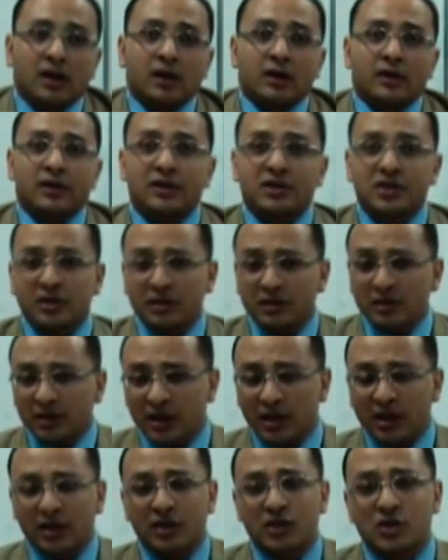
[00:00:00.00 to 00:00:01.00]
The General
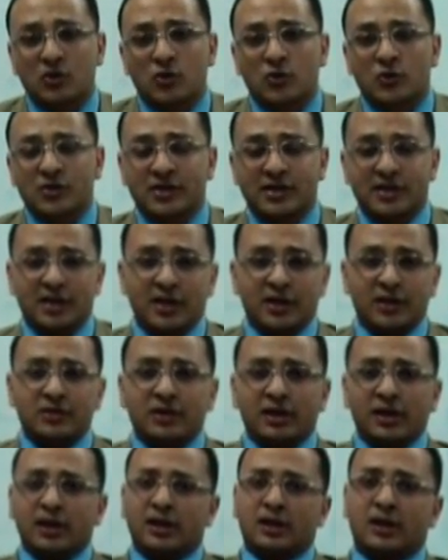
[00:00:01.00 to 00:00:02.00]
English courses
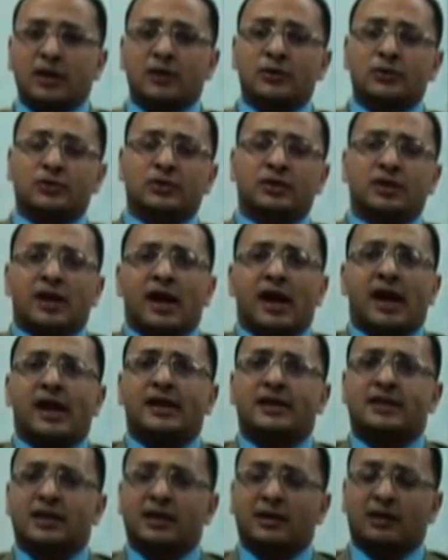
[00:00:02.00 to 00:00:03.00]
here include
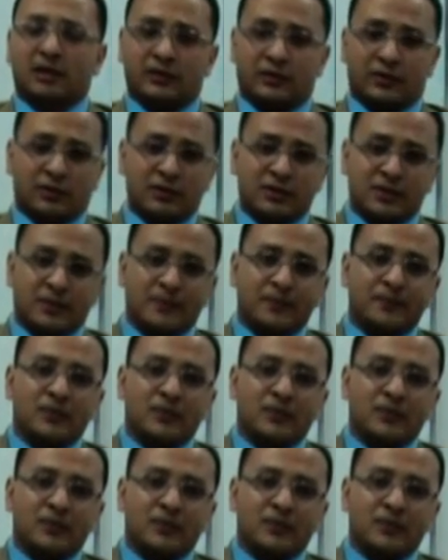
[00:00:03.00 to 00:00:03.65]
18 levels.